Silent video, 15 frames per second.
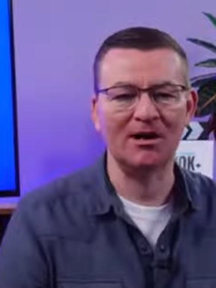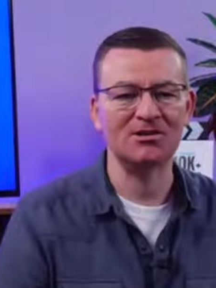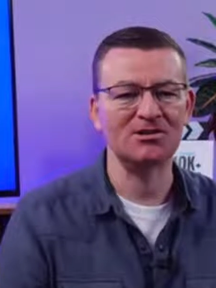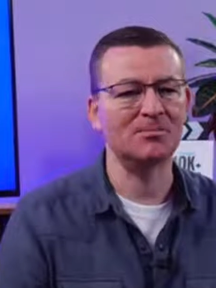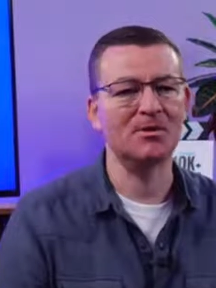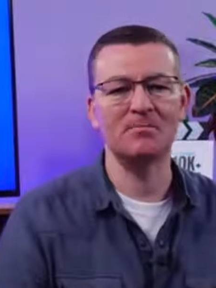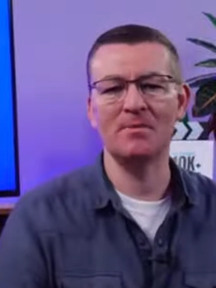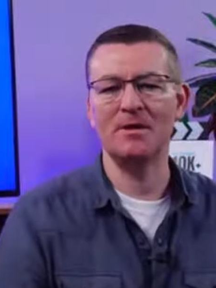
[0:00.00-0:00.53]
Some
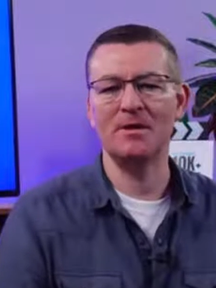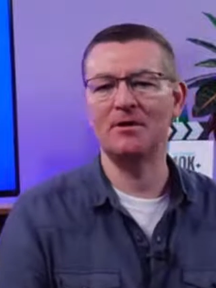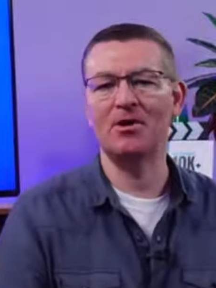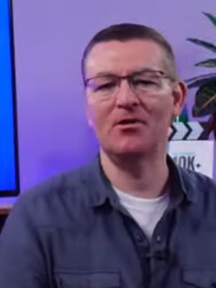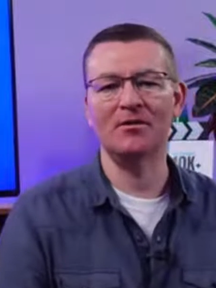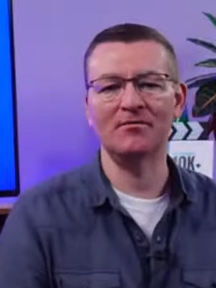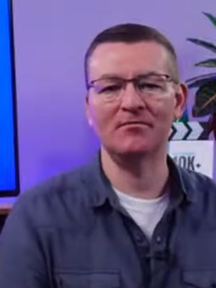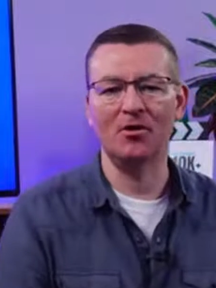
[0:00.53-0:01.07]
of them may be
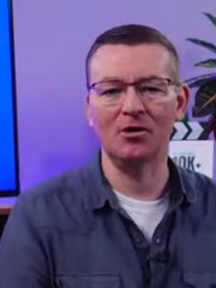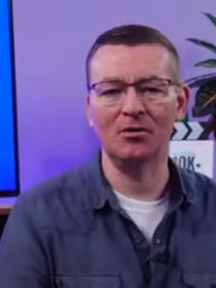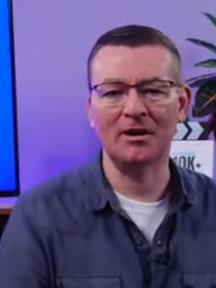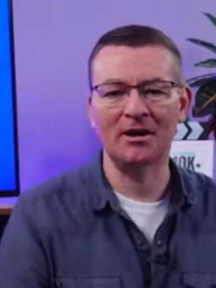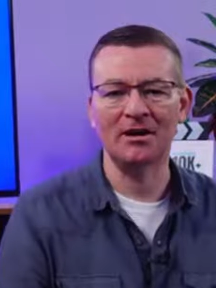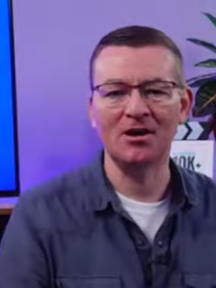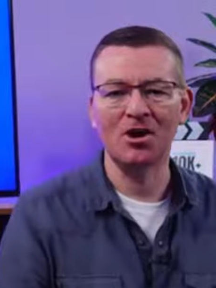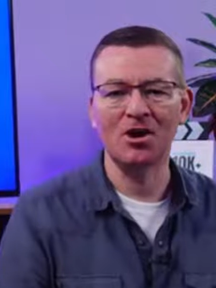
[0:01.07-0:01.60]
already following
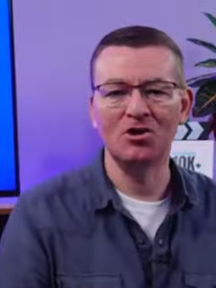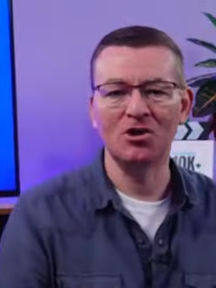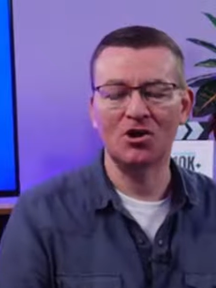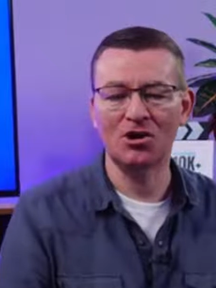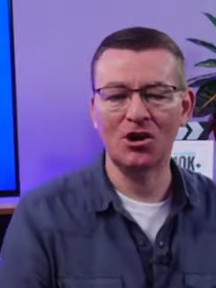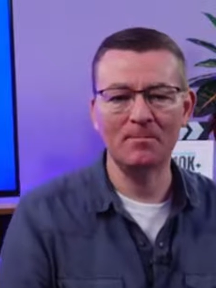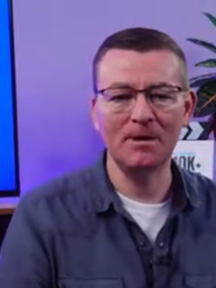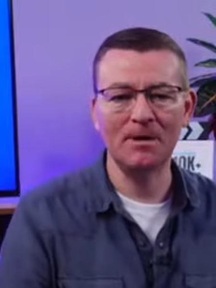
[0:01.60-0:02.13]
your
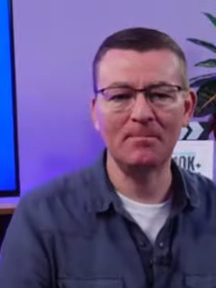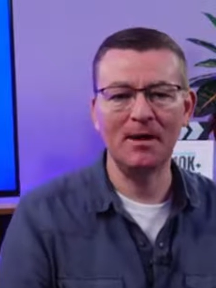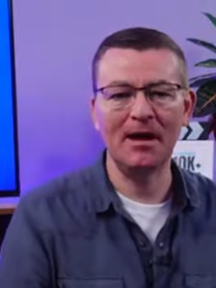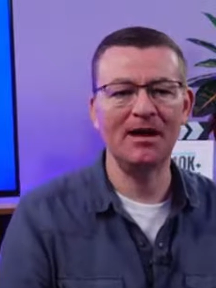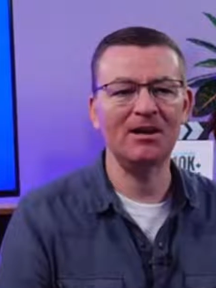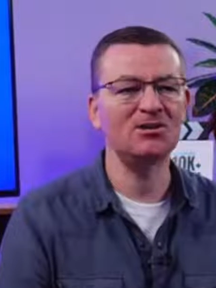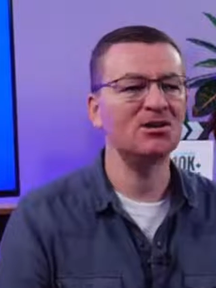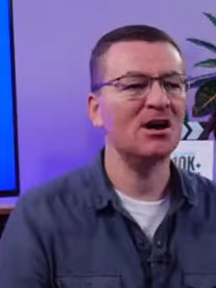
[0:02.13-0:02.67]
company
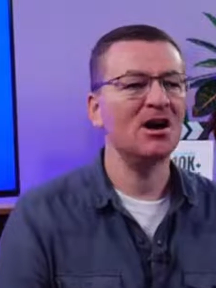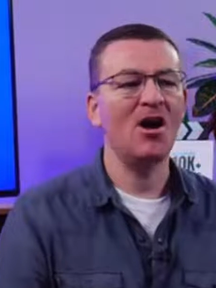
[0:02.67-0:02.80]
page,